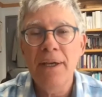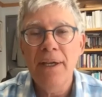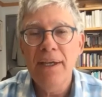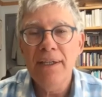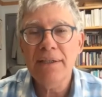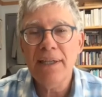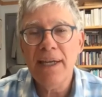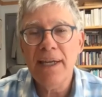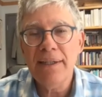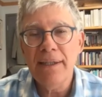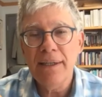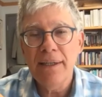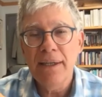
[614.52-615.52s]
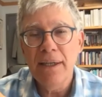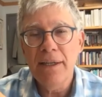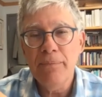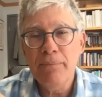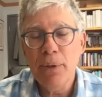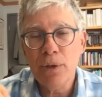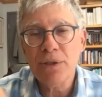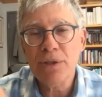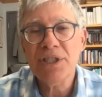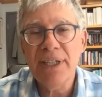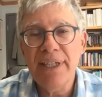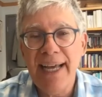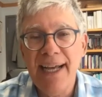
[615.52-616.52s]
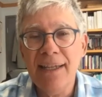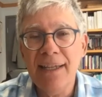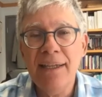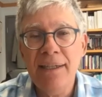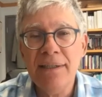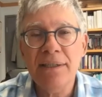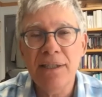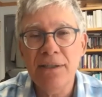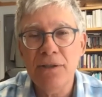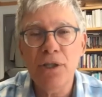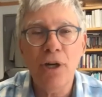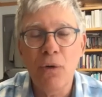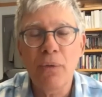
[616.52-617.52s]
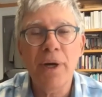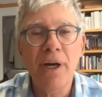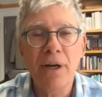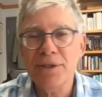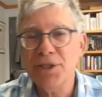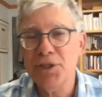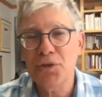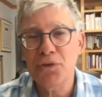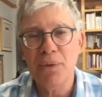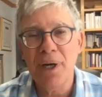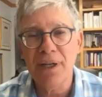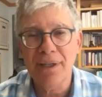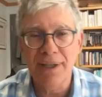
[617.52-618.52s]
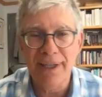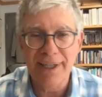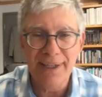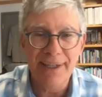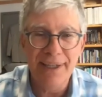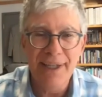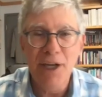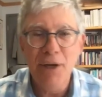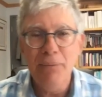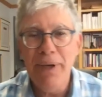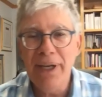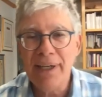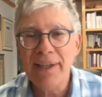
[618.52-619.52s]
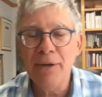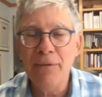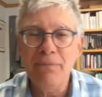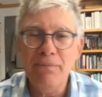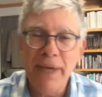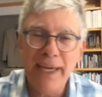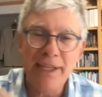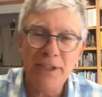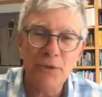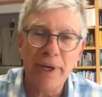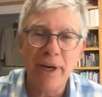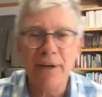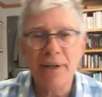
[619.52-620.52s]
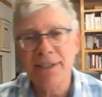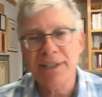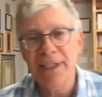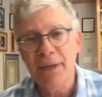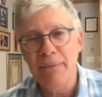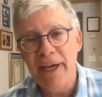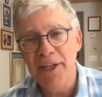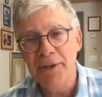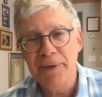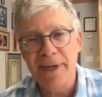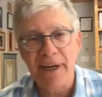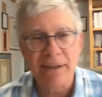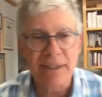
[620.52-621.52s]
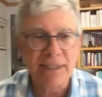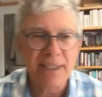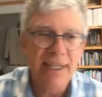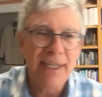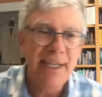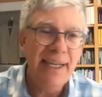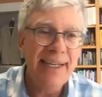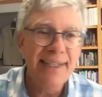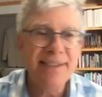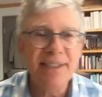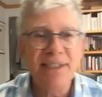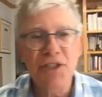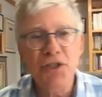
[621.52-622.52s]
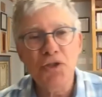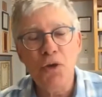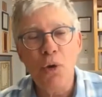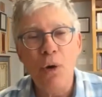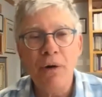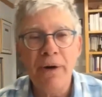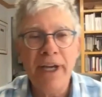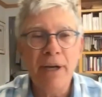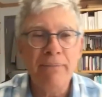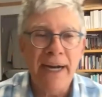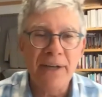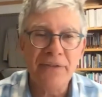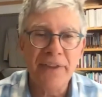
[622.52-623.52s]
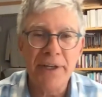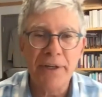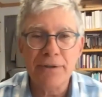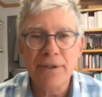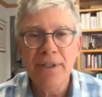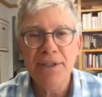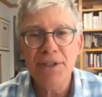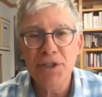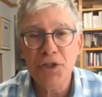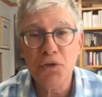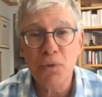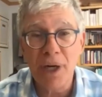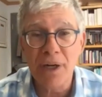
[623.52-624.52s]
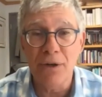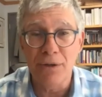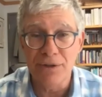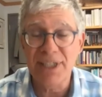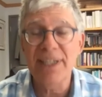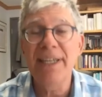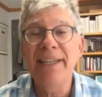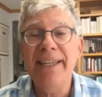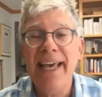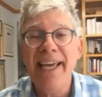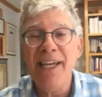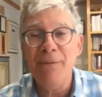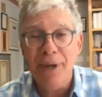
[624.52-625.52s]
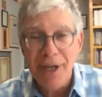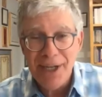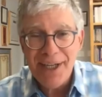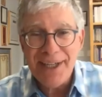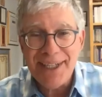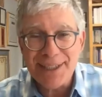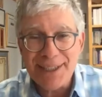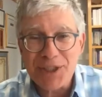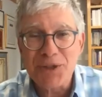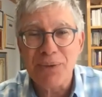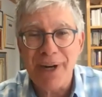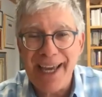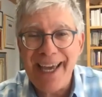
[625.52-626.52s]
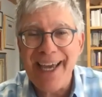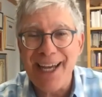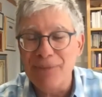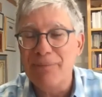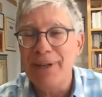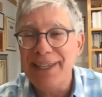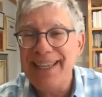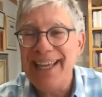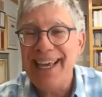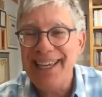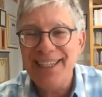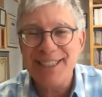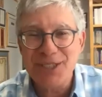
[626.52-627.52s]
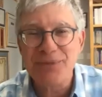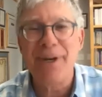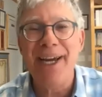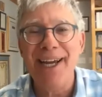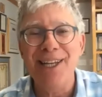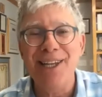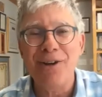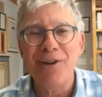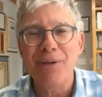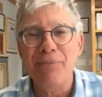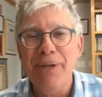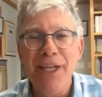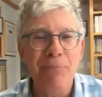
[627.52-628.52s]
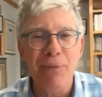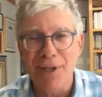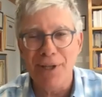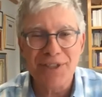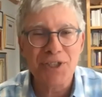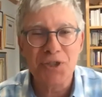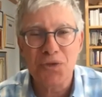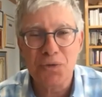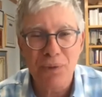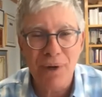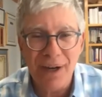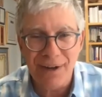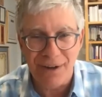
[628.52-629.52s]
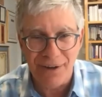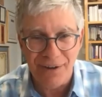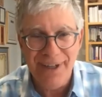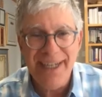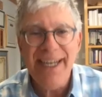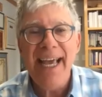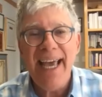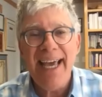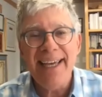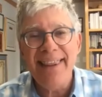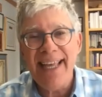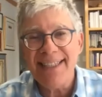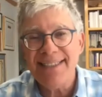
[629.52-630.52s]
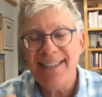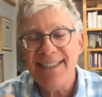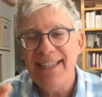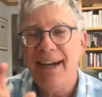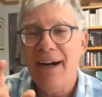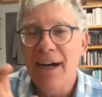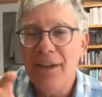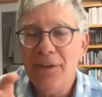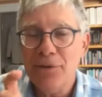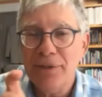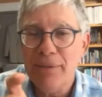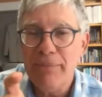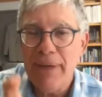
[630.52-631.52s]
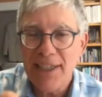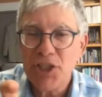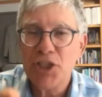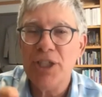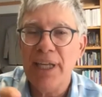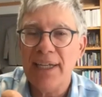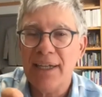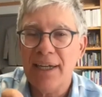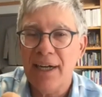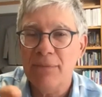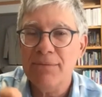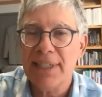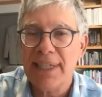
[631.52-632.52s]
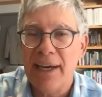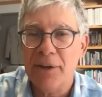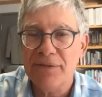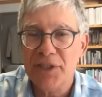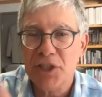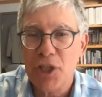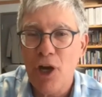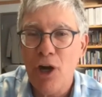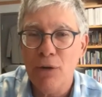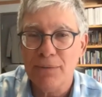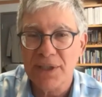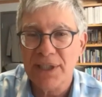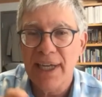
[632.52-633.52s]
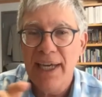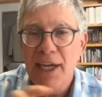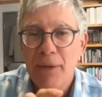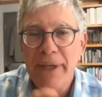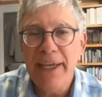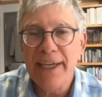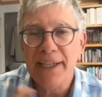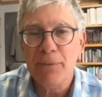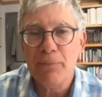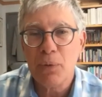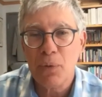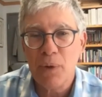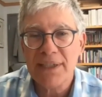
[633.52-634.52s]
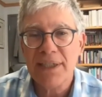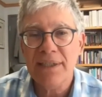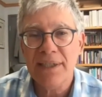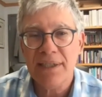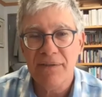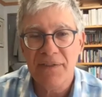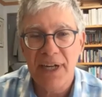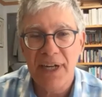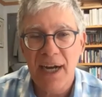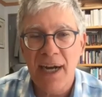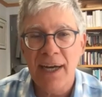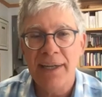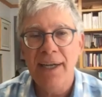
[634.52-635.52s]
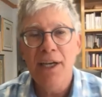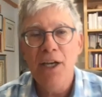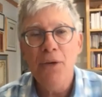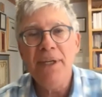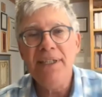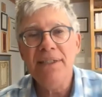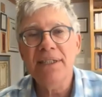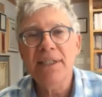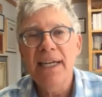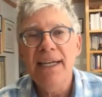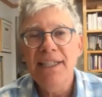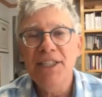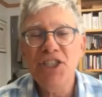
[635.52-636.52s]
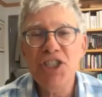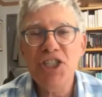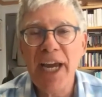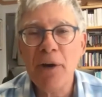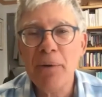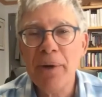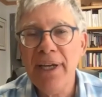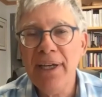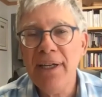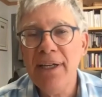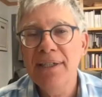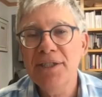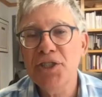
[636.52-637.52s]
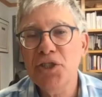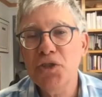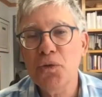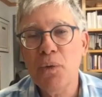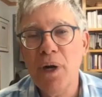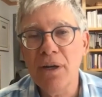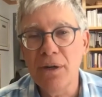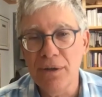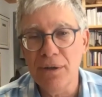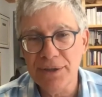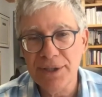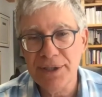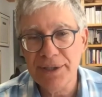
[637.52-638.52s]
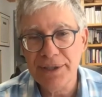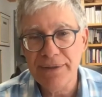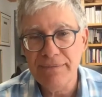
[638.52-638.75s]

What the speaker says: is that the personalities in Torah are struggling. Pick the patriarchs and the matriarchs. It's a story about their struggles, and the name Yisrael, B'nai Yisrael, are the people of struggle. And that's the other dimension that comes out of Psalms. Being in the presence of God means sharing struggles